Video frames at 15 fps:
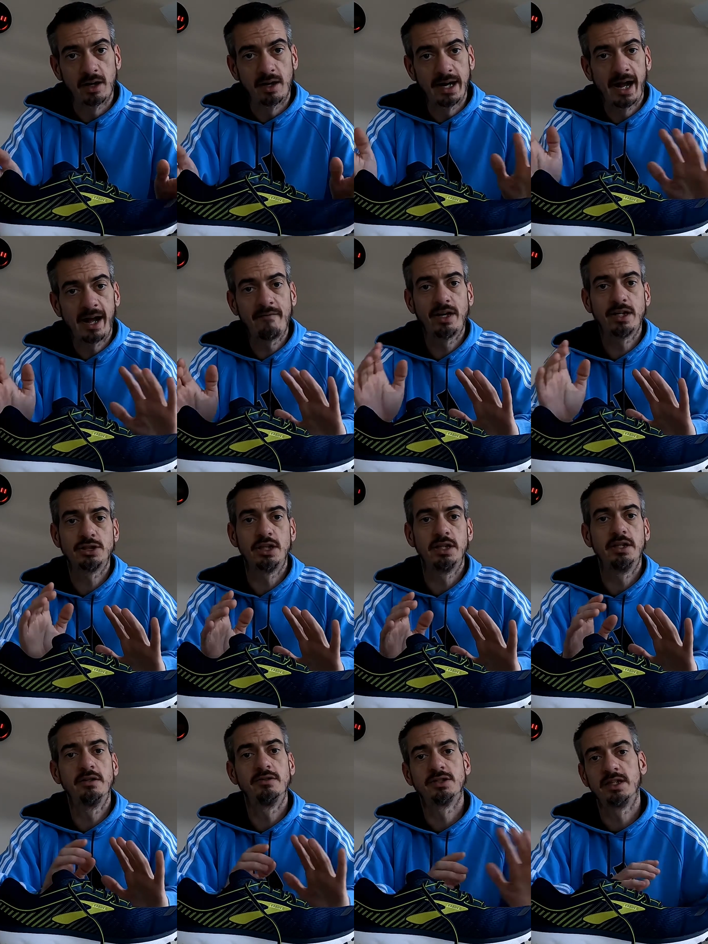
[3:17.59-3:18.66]
I have actually
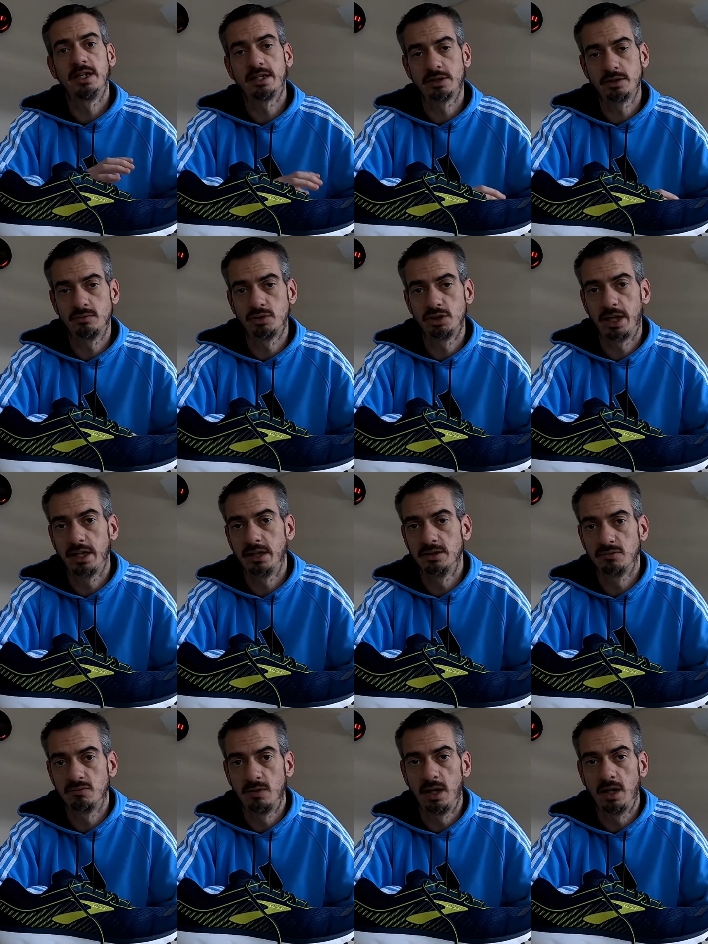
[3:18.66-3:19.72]
used a national chain
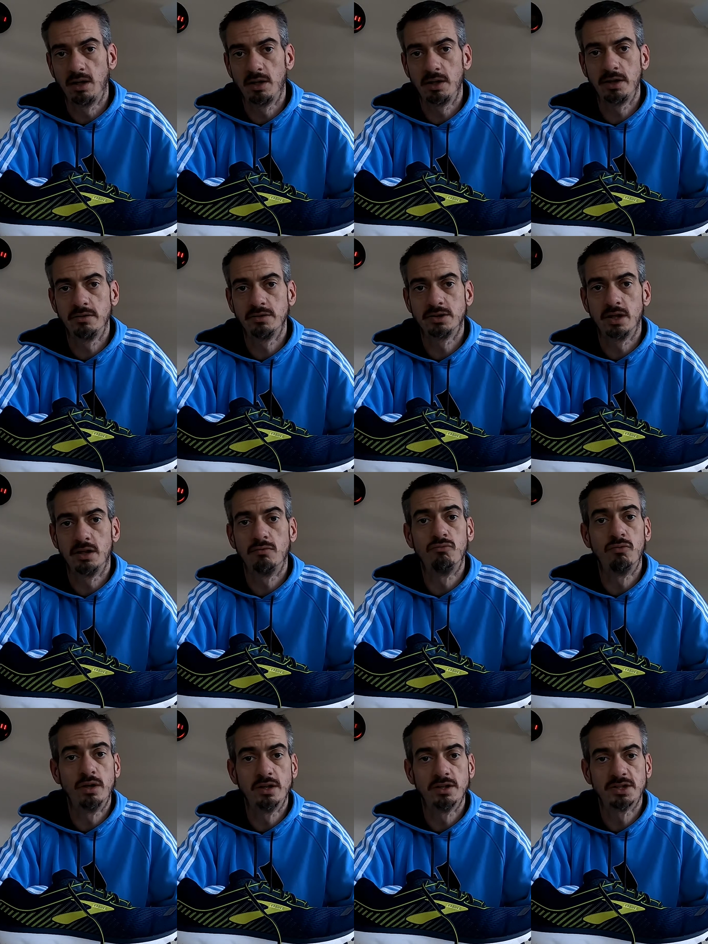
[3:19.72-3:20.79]
as well. I used a
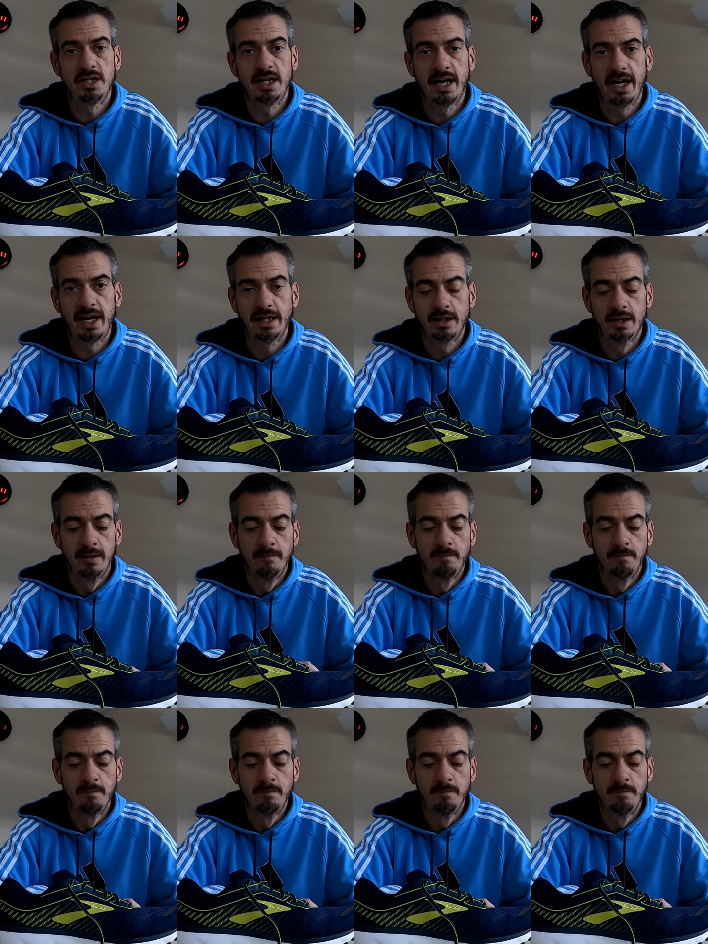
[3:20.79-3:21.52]
Runner's Need,